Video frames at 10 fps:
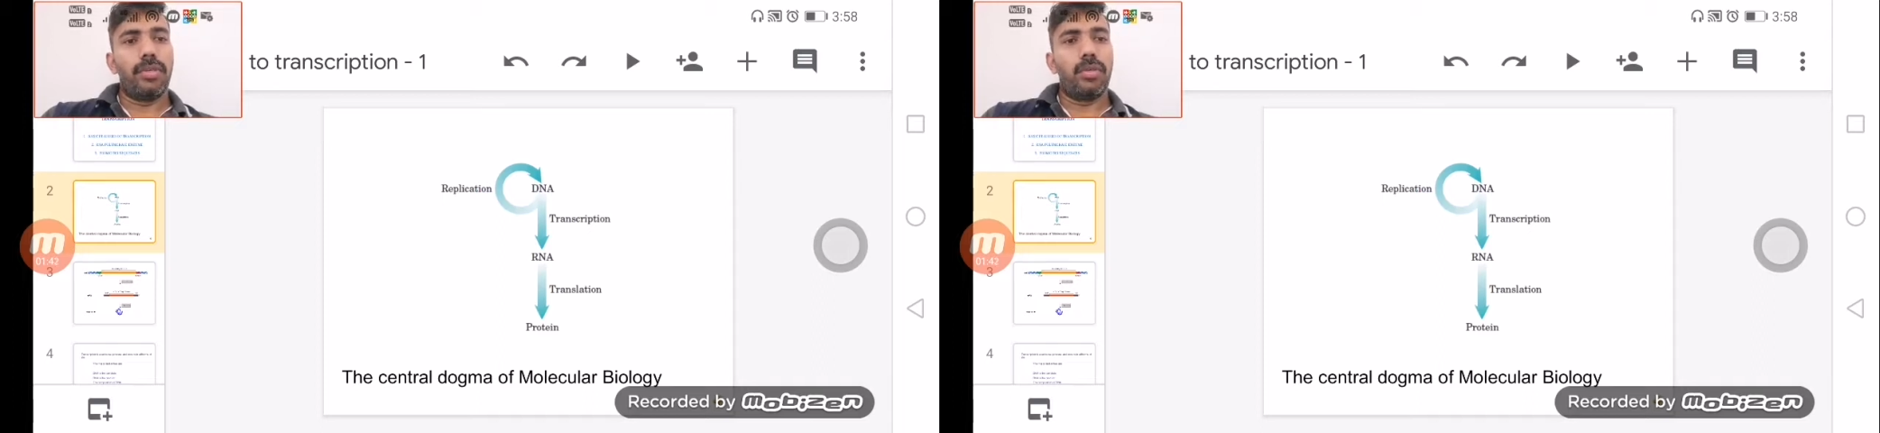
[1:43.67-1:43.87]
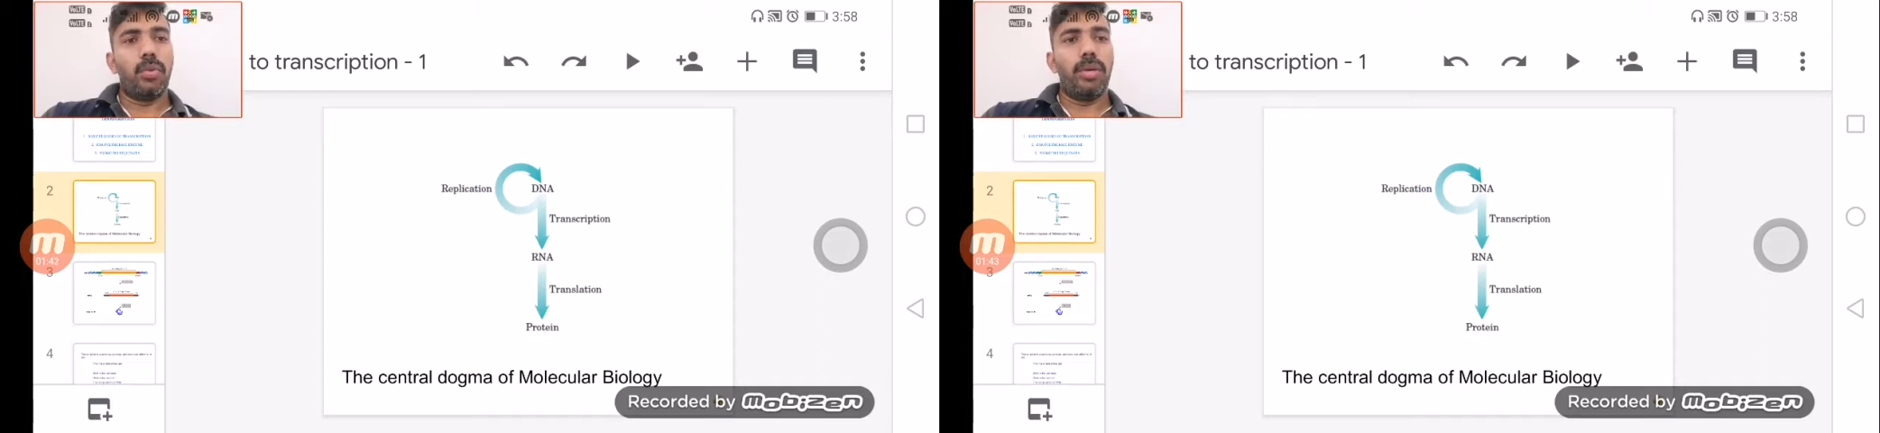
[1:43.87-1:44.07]

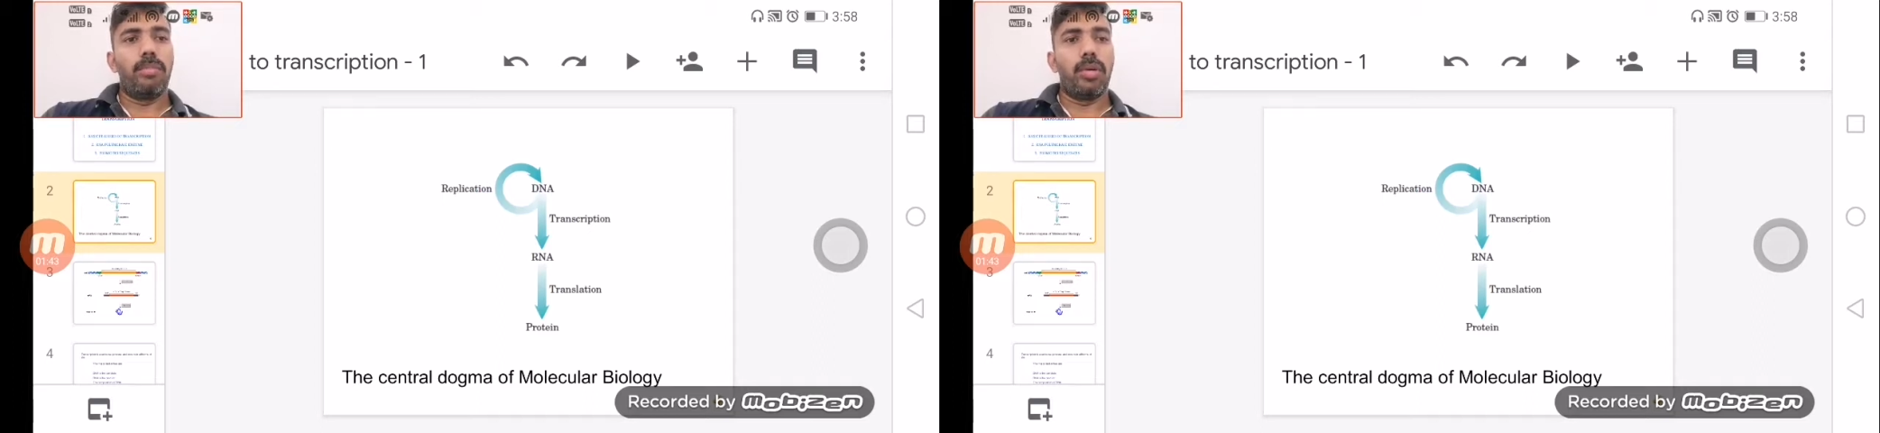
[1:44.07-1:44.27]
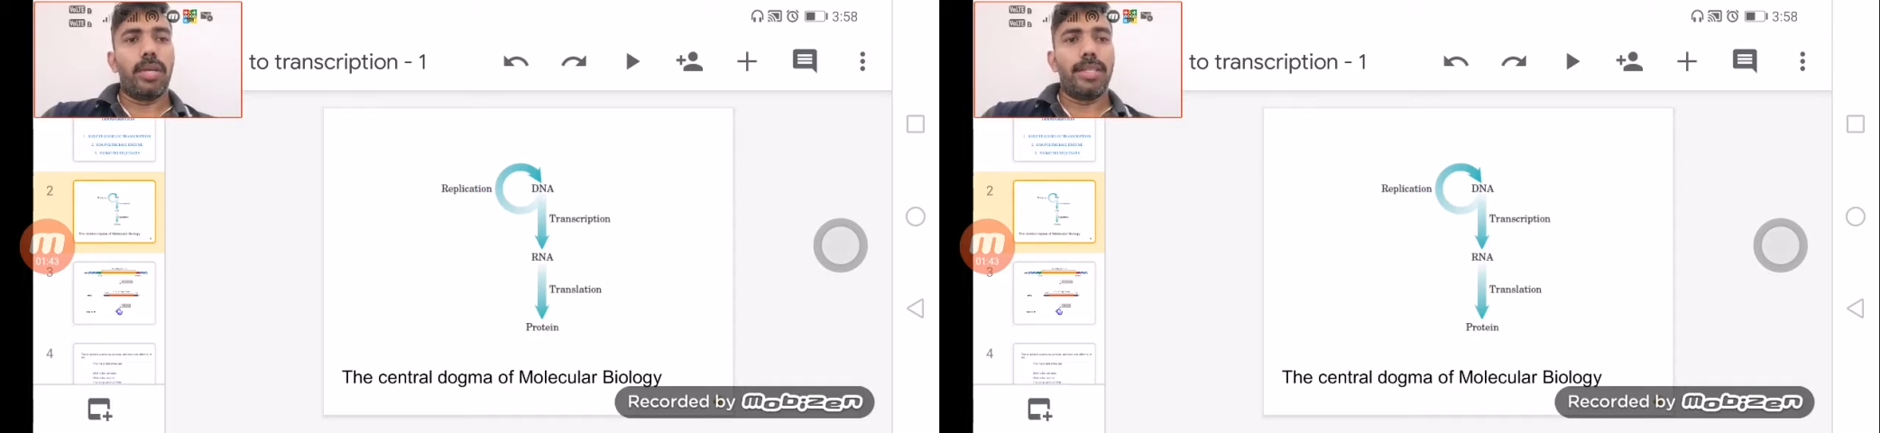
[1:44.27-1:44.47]
two
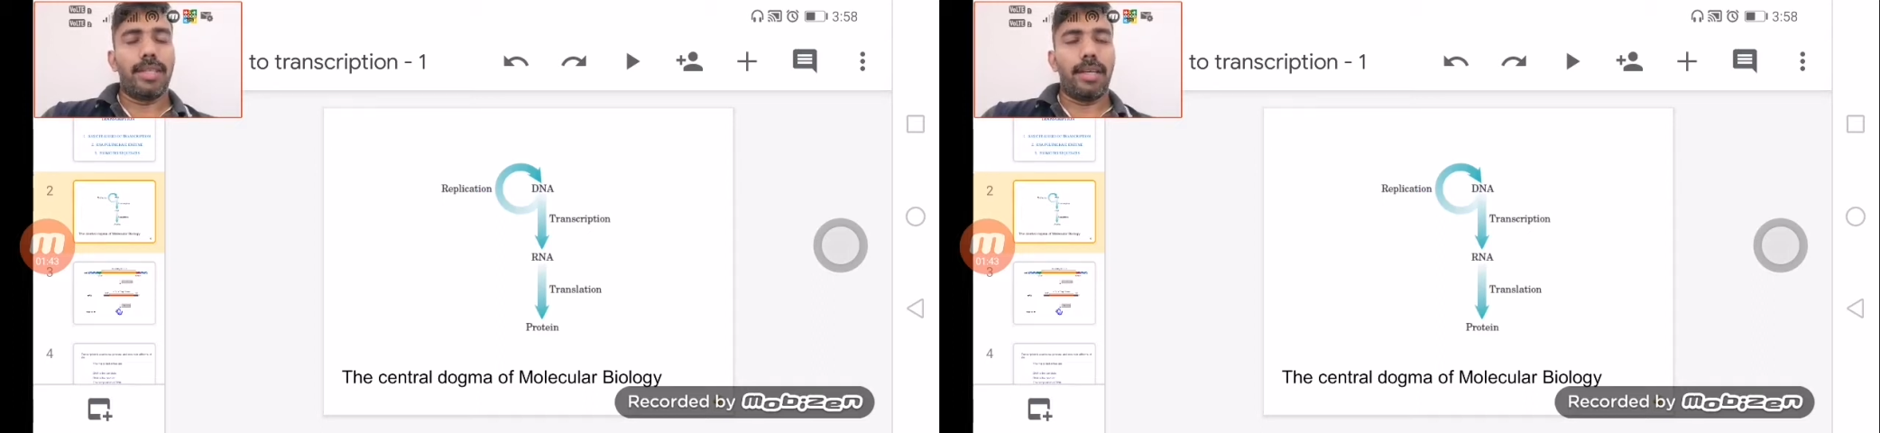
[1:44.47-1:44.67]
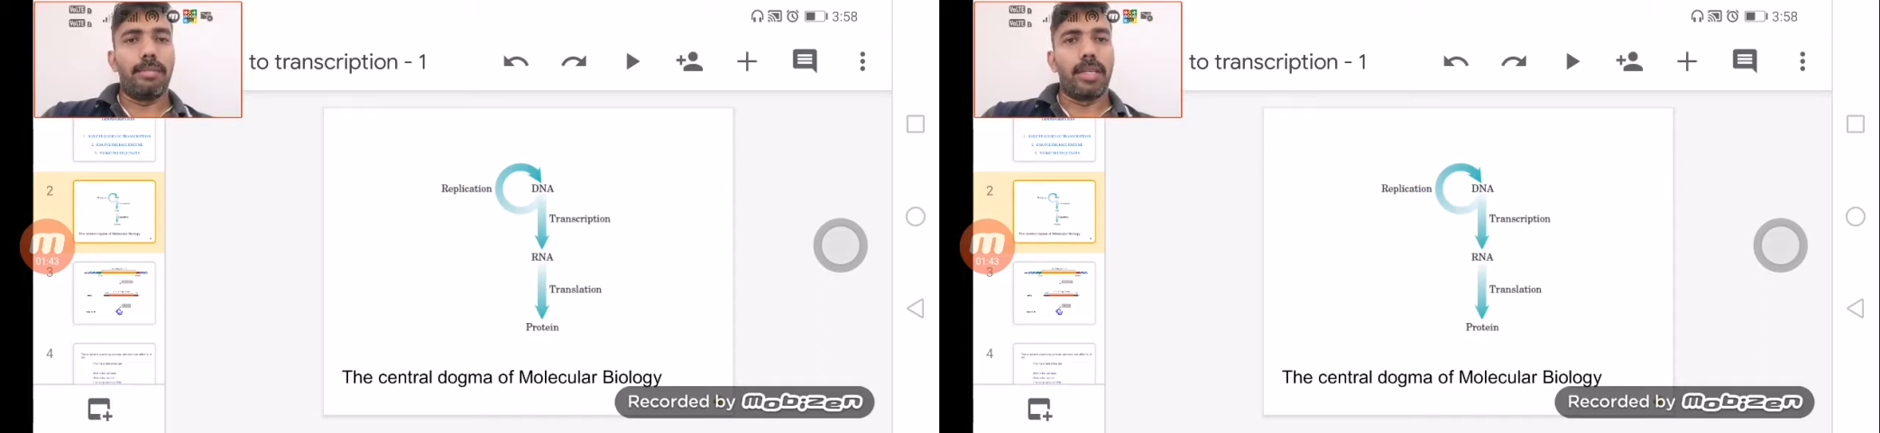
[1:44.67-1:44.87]
important
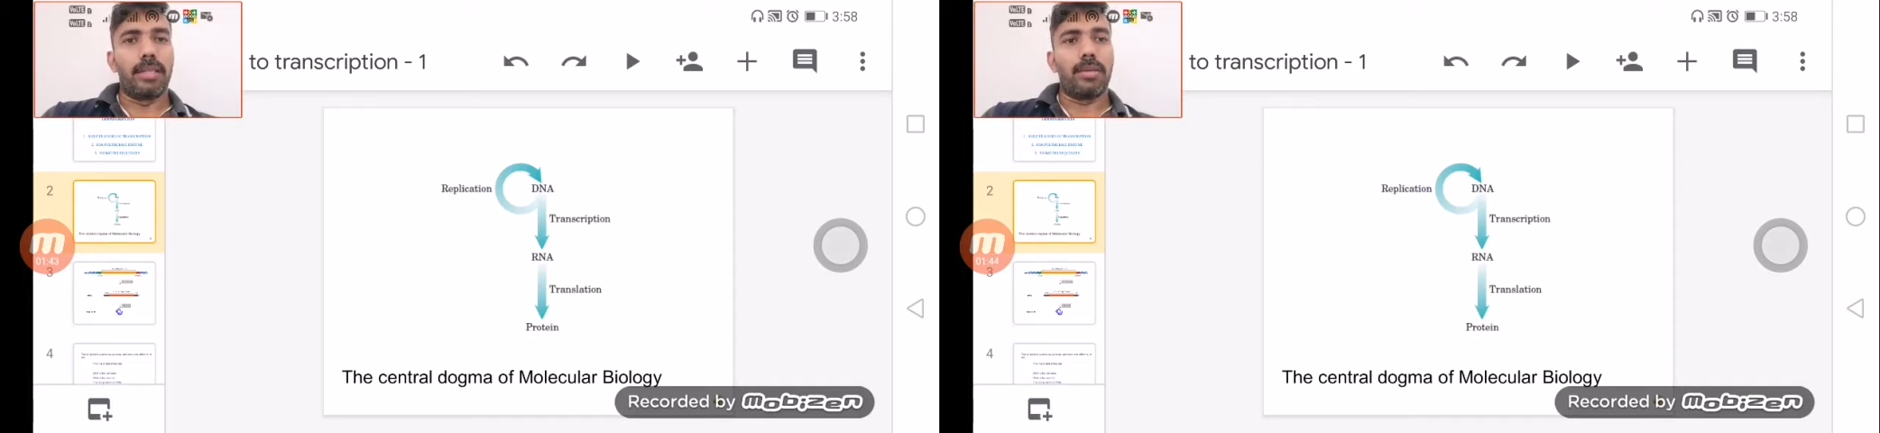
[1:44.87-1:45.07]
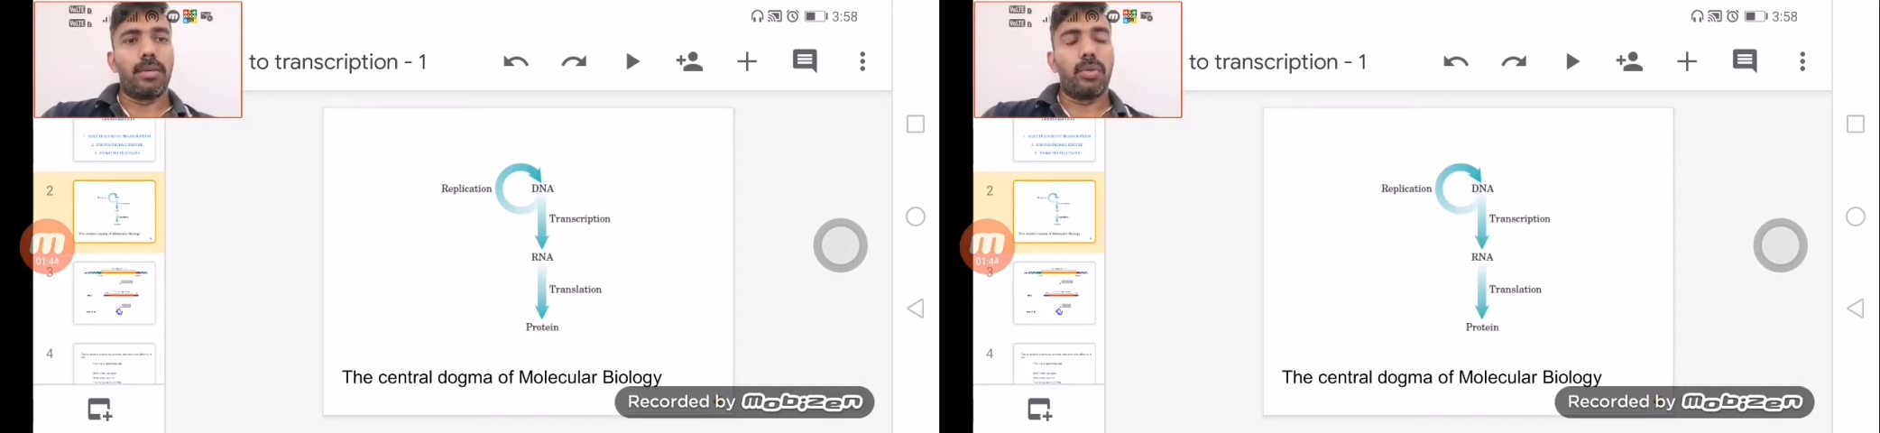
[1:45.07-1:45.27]

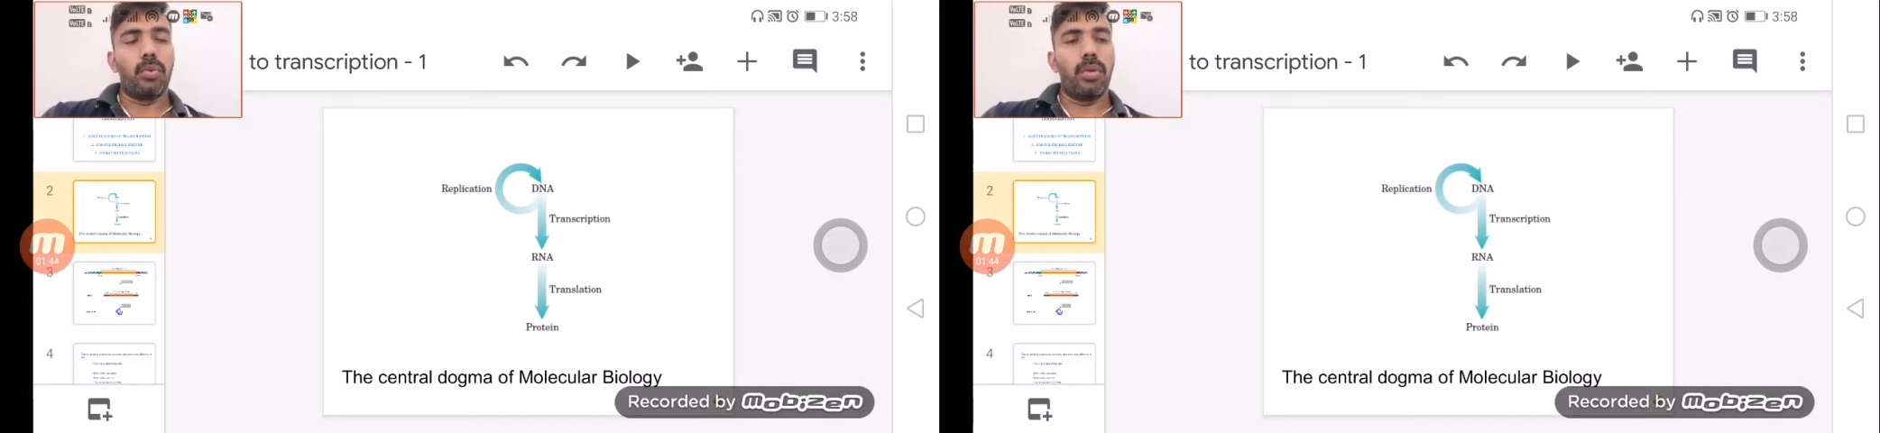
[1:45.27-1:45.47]
segments or two